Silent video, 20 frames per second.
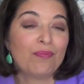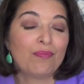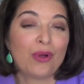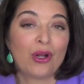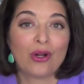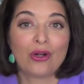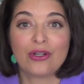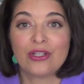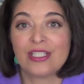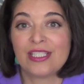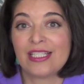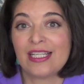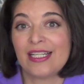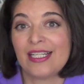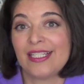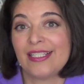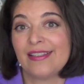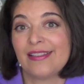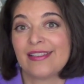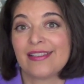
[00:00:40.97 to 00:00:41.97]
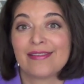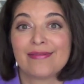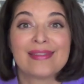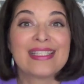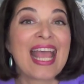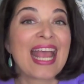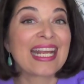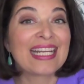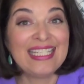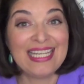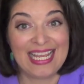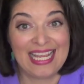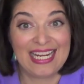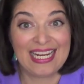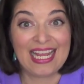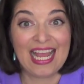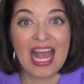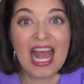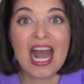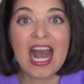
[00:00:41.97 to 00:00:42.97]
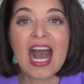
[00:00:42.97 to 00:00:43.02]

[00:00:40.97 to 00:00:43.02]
person's technique.